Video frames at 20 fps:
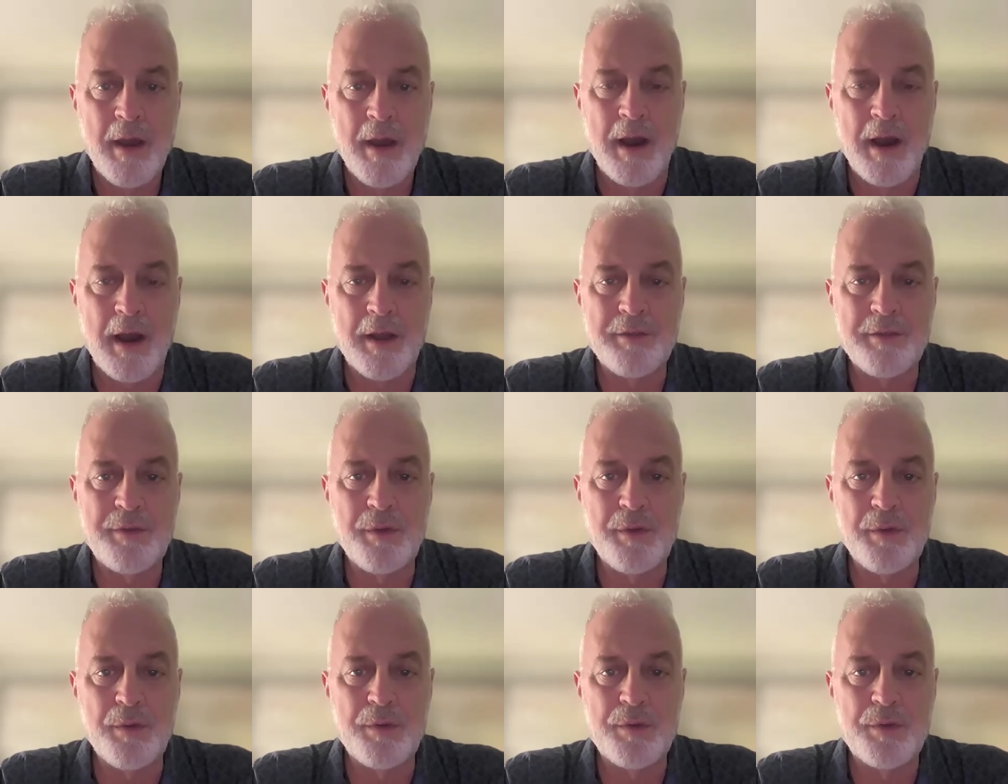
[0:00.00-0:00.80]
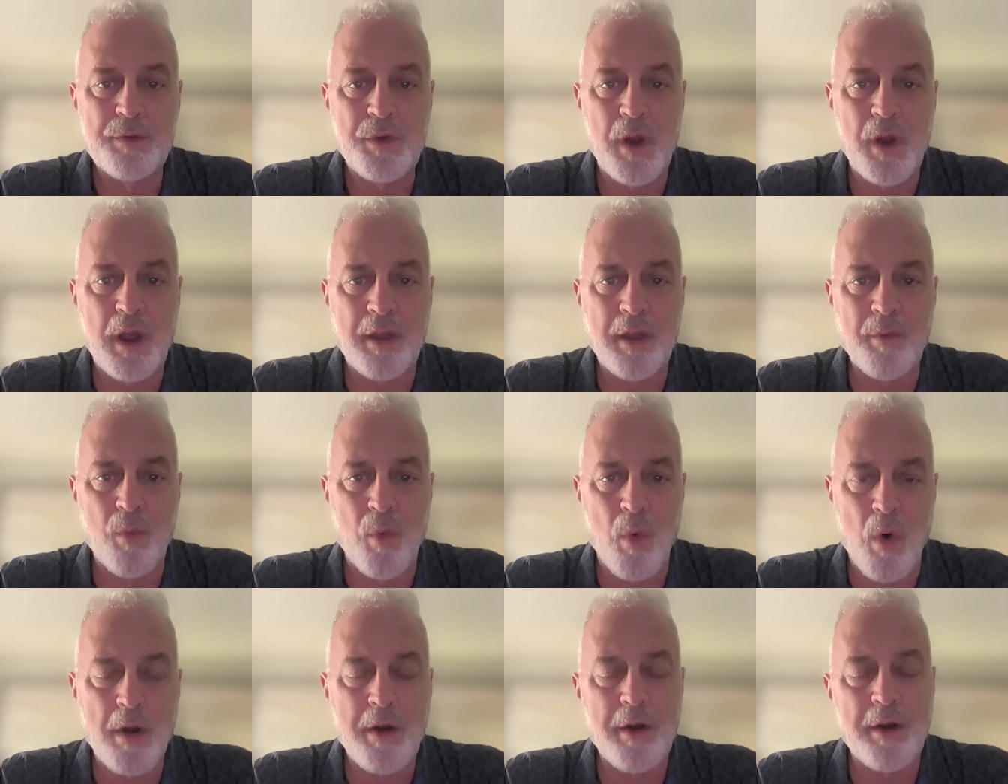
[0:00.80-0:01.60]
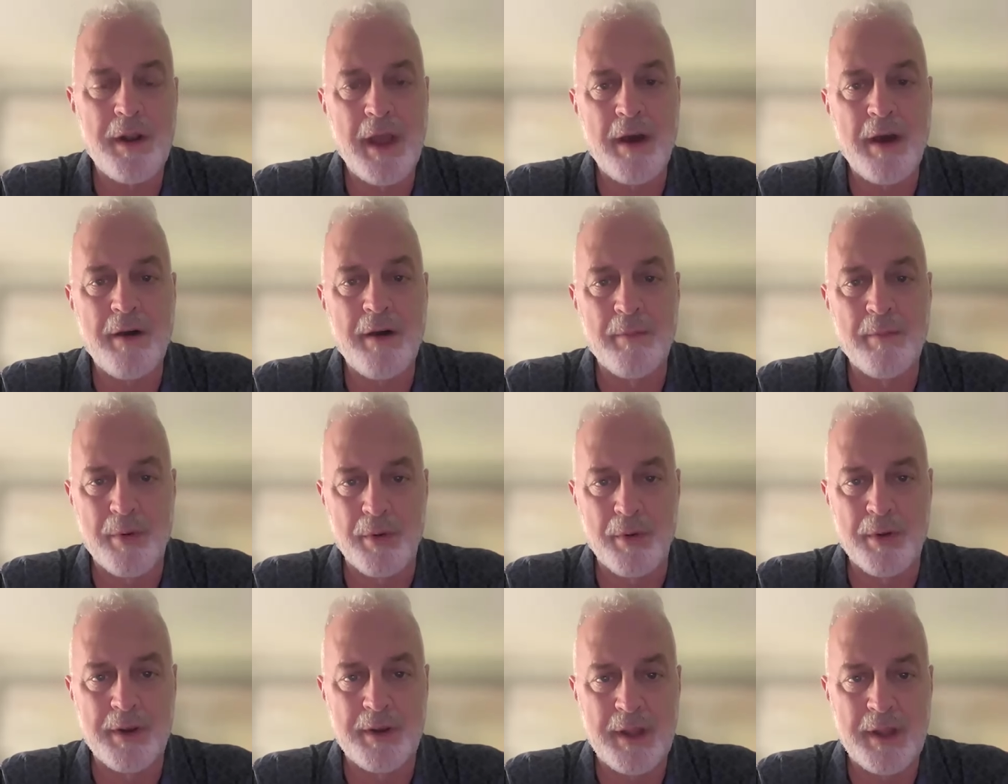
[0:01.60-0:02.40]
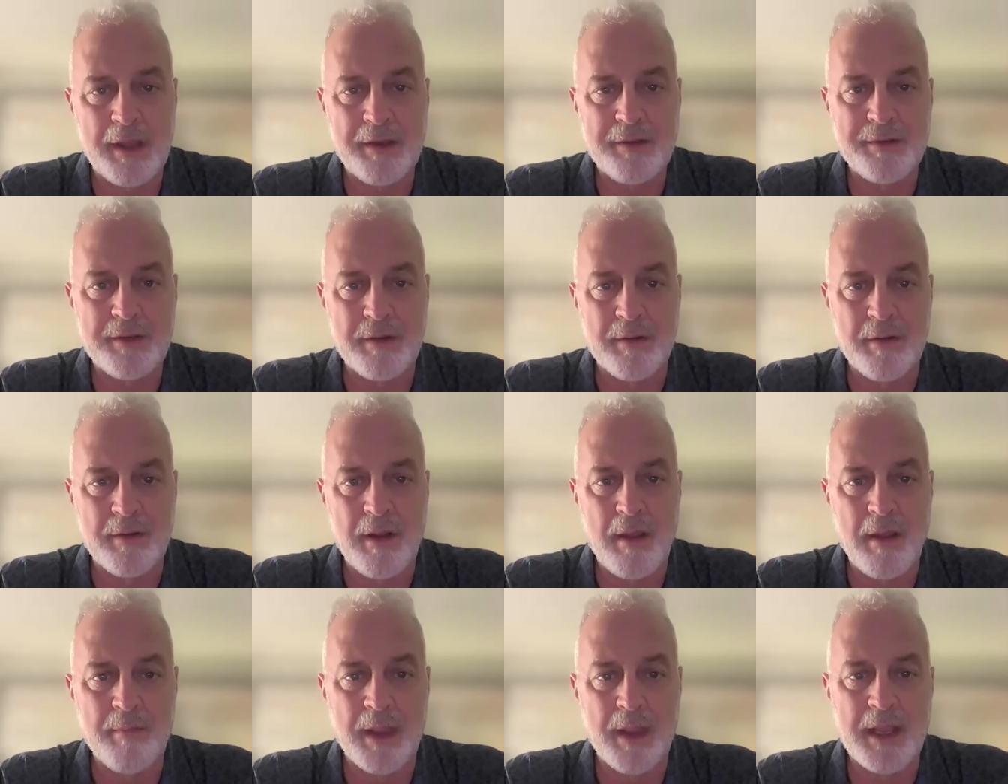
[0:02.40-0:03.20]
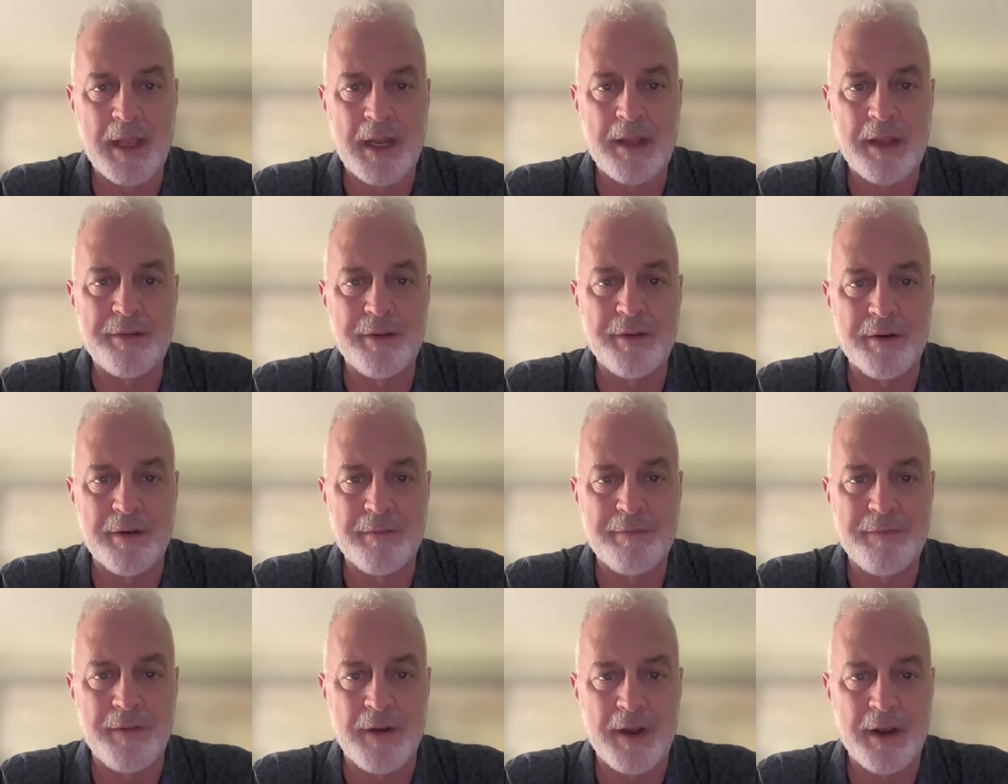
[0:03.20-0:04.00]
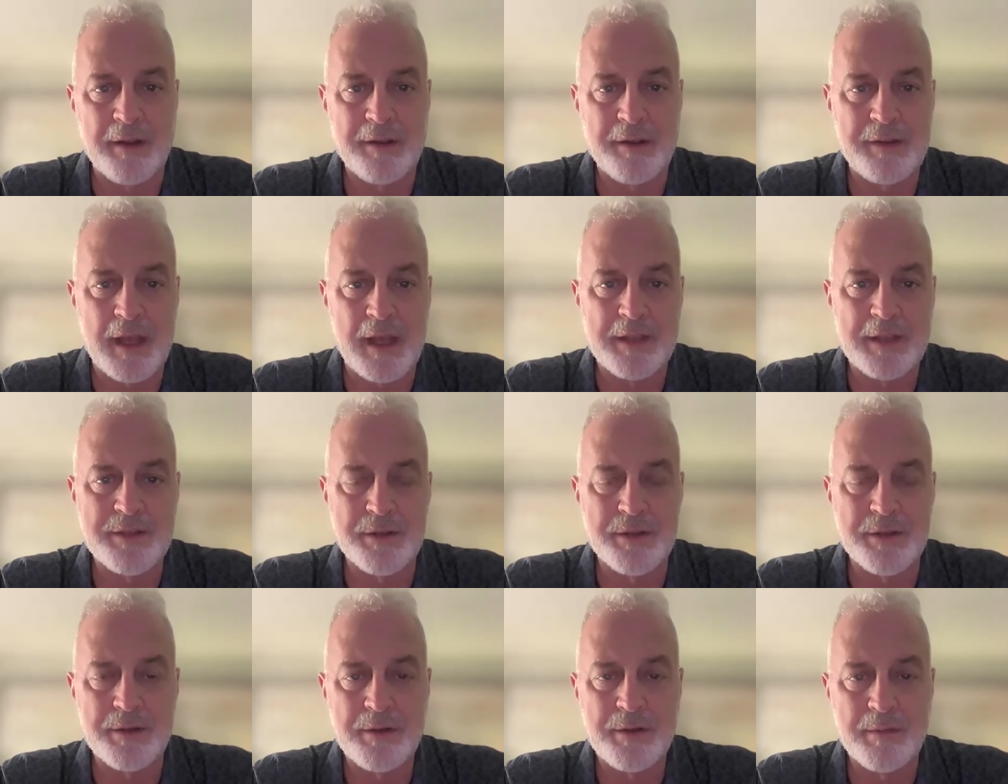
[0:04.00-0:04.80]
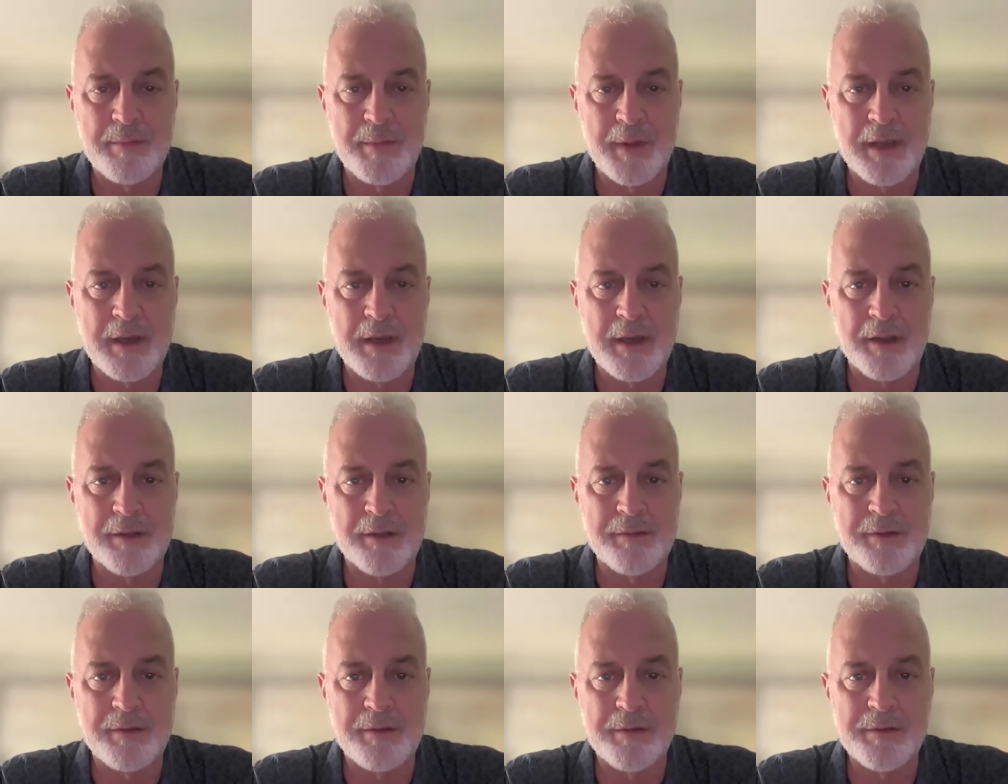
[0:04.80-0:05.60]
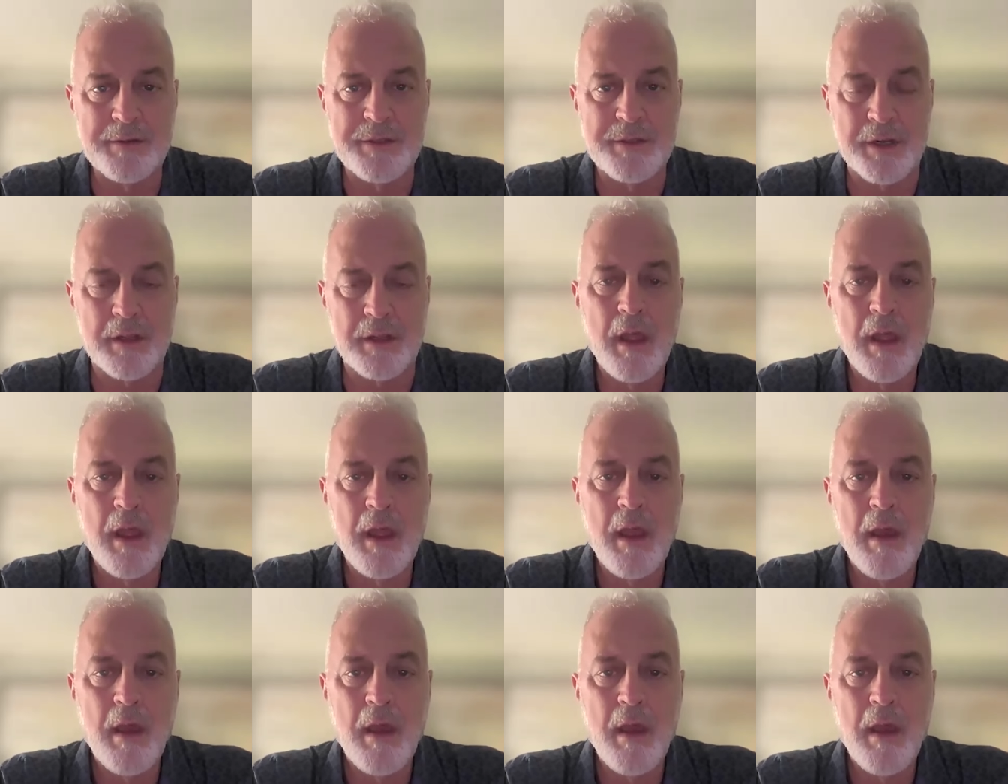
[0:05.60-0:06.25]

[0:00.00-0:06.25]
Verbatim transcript: uh, to try and water down the Bruen test and, and make it easier to find a statute to be constitutional.